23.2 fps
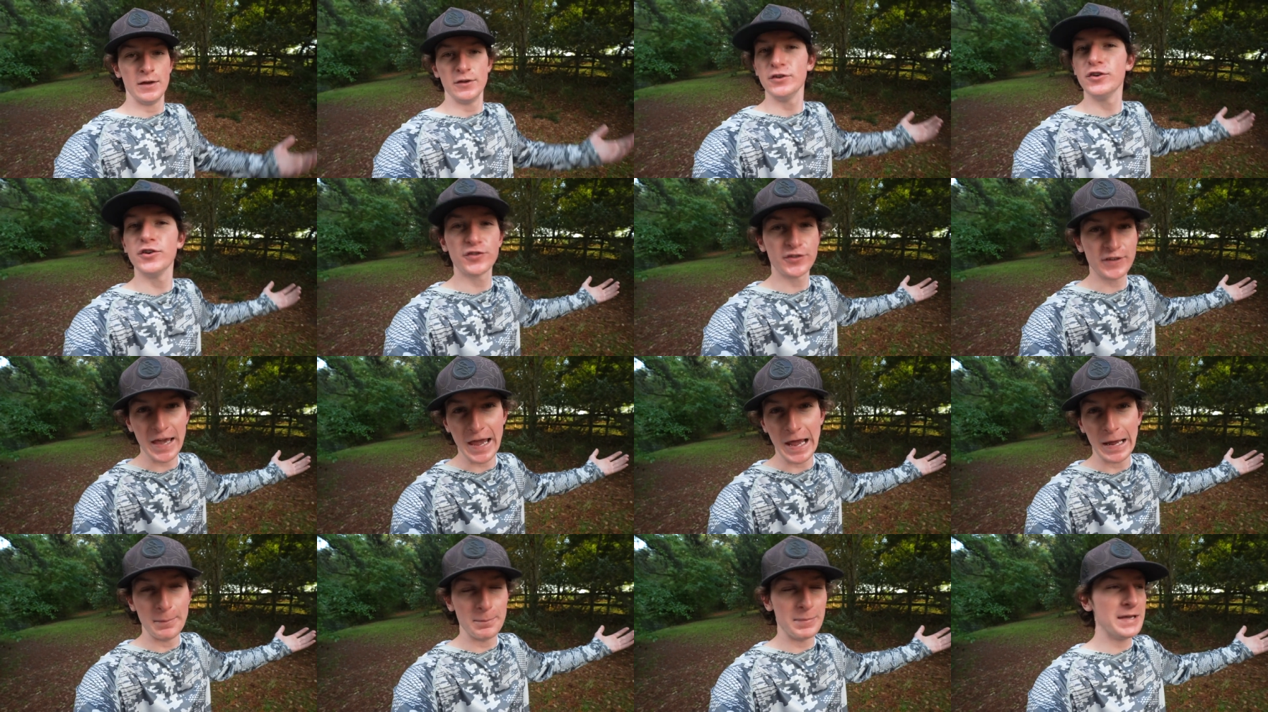you just
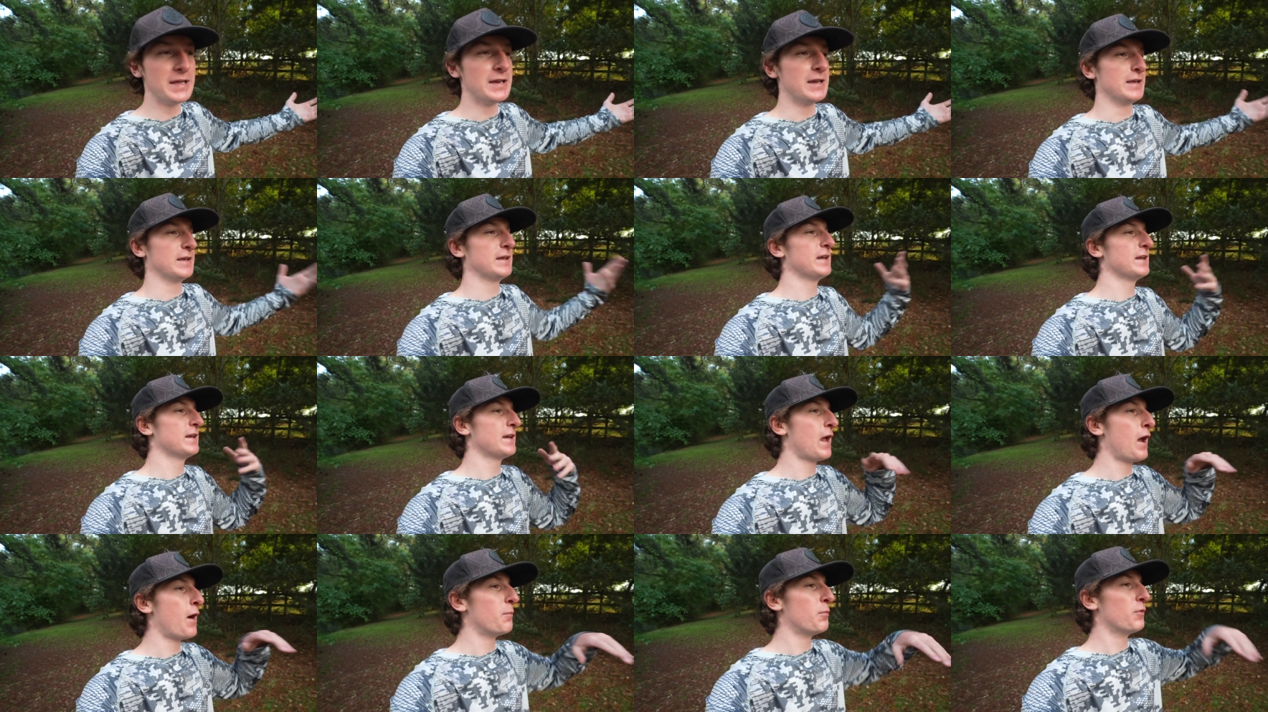can't beat it.
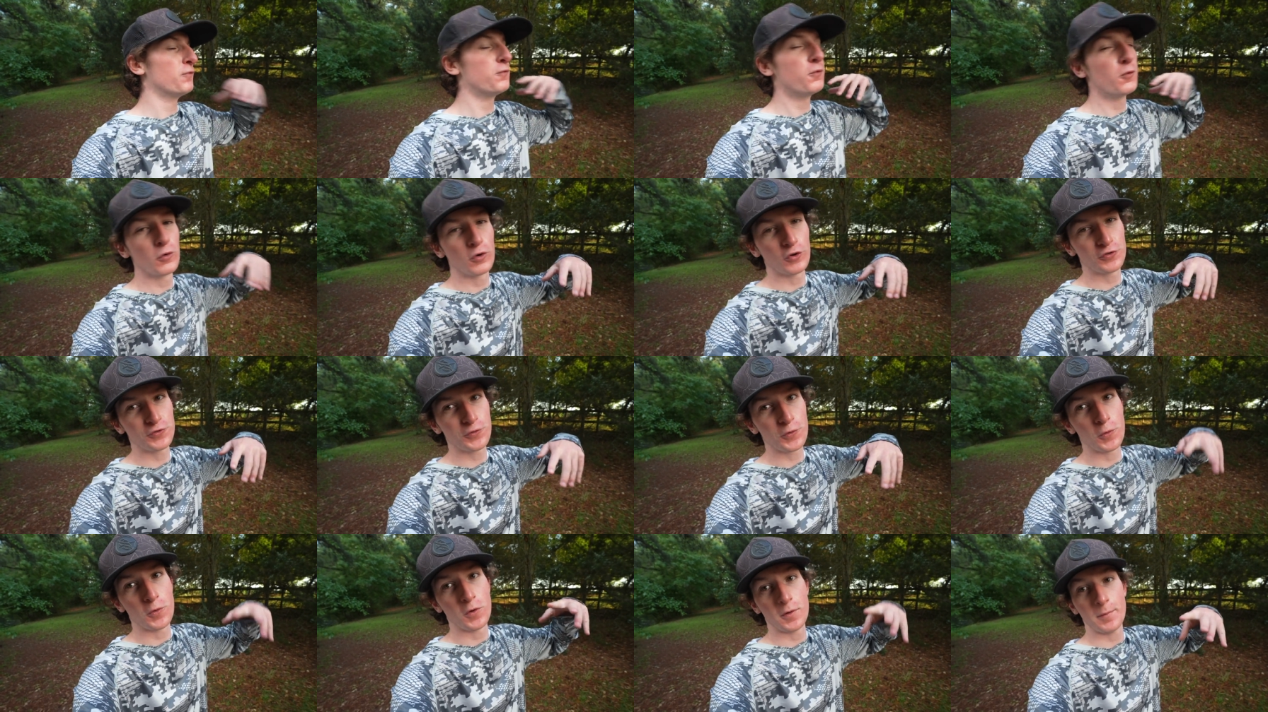Getting out before a
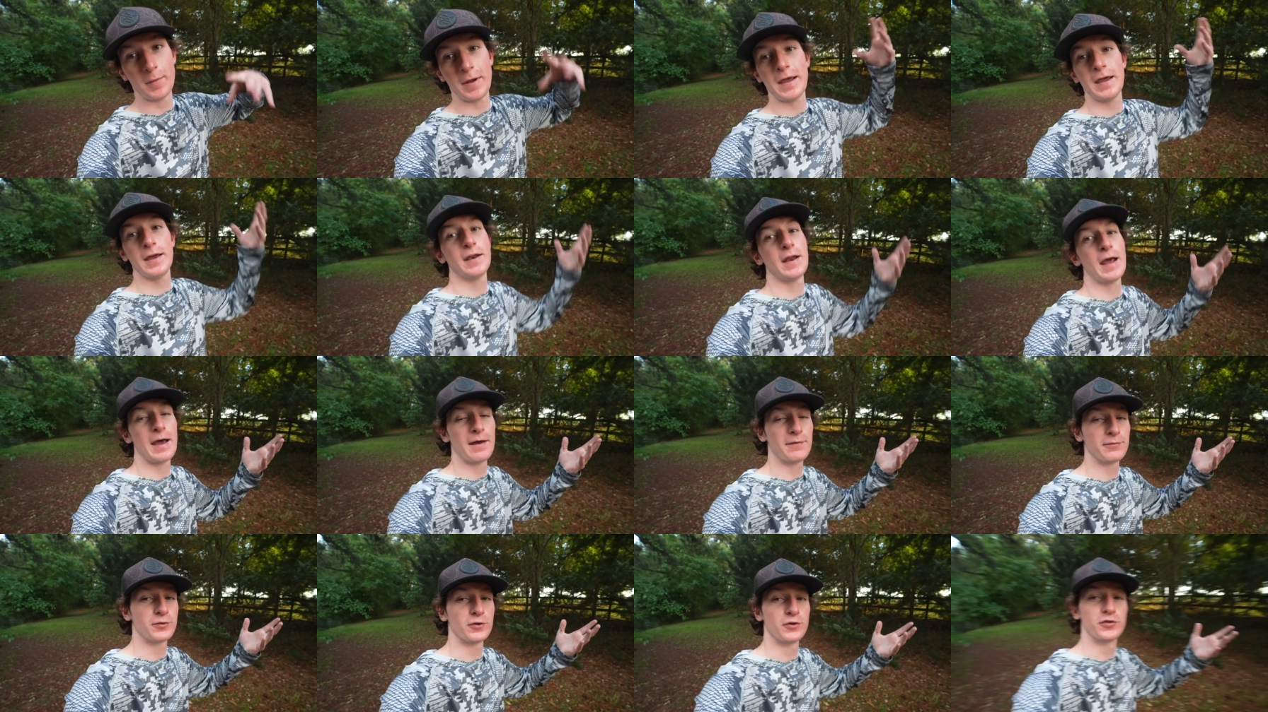storm and
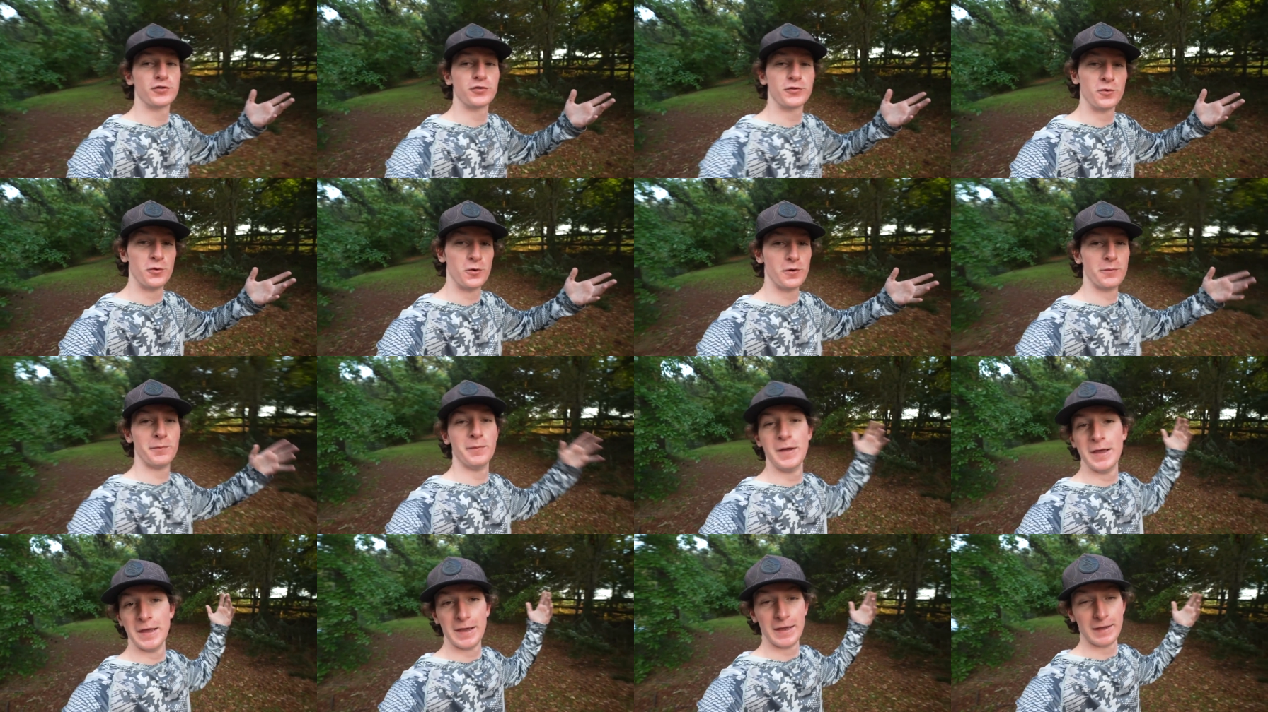after a
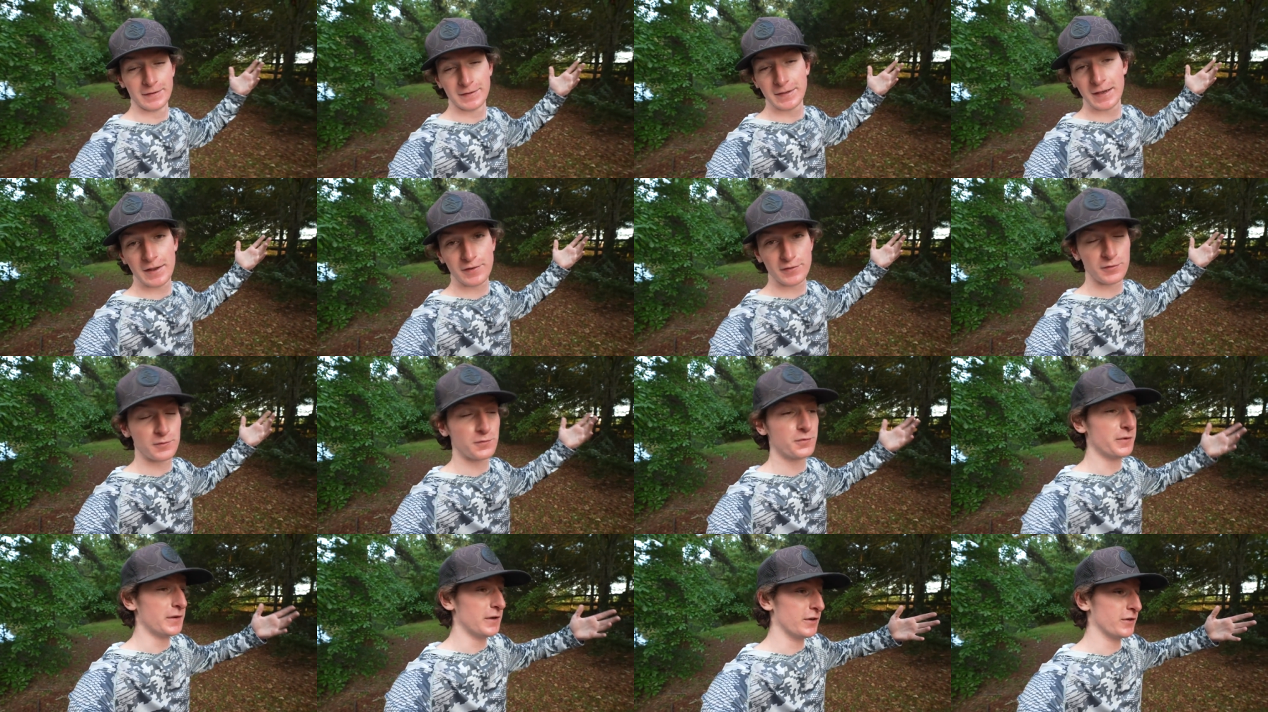storm and
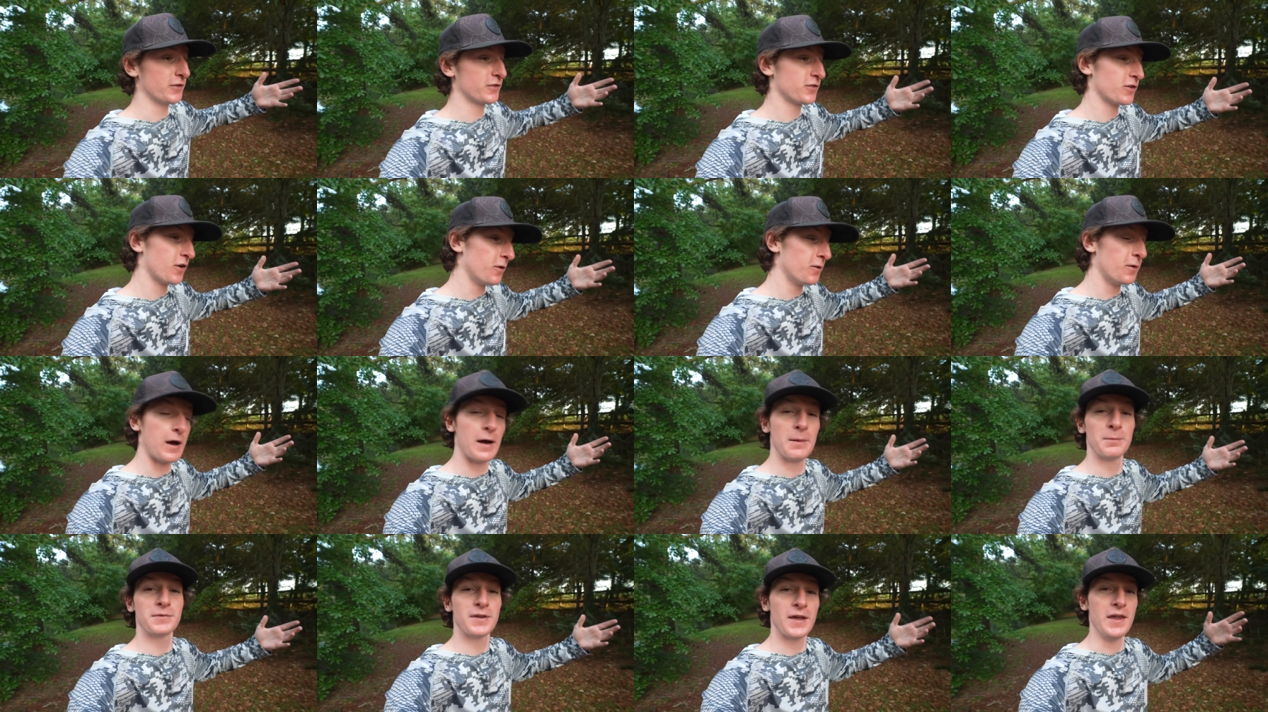catching fish. So
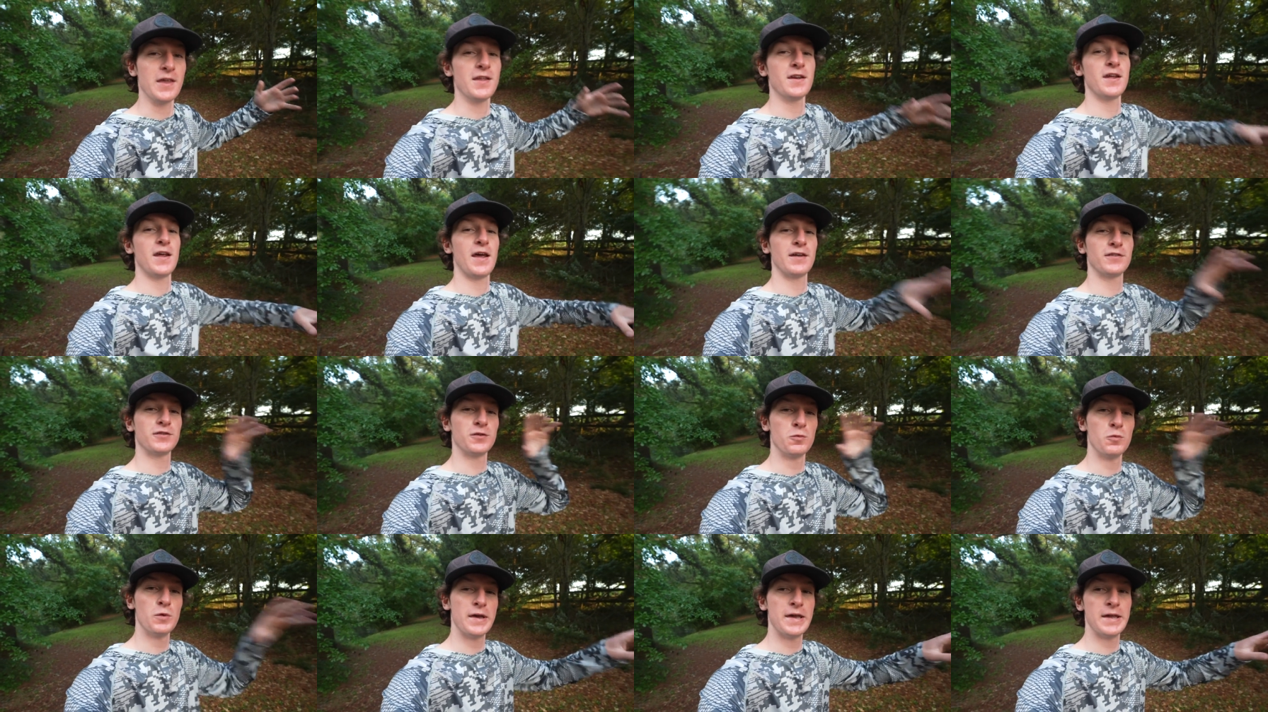I'm taking it
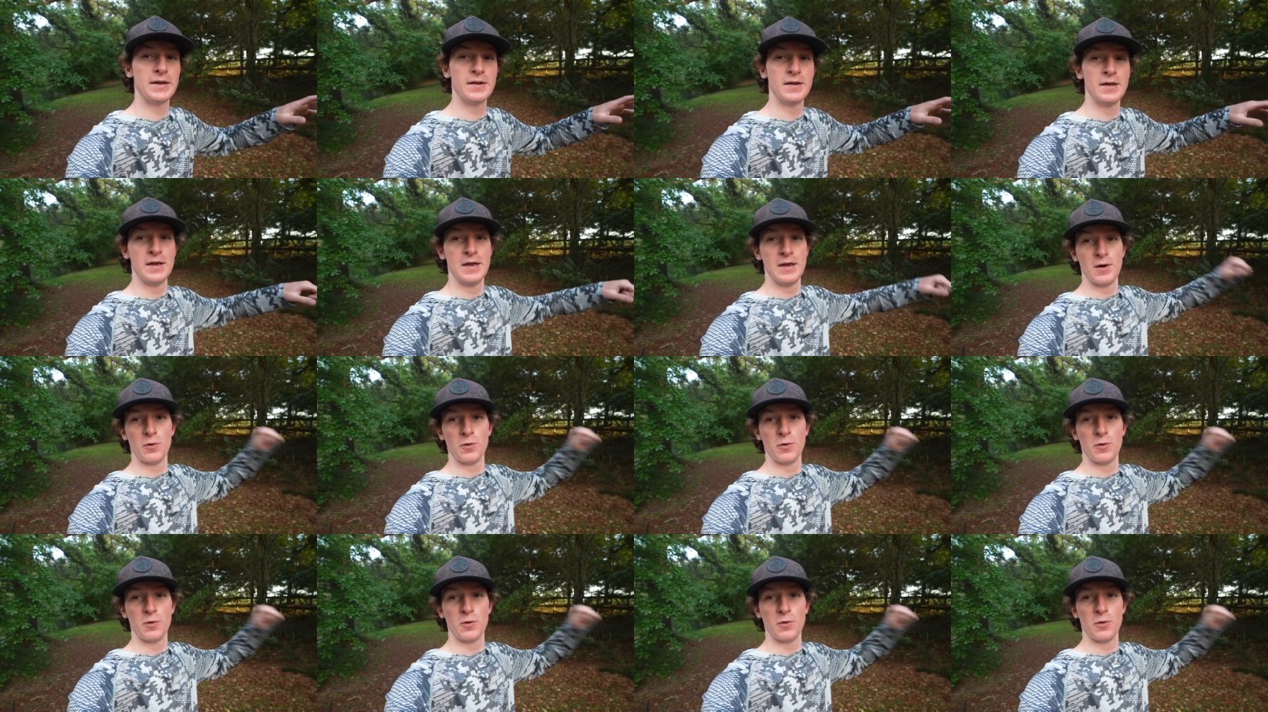as a win.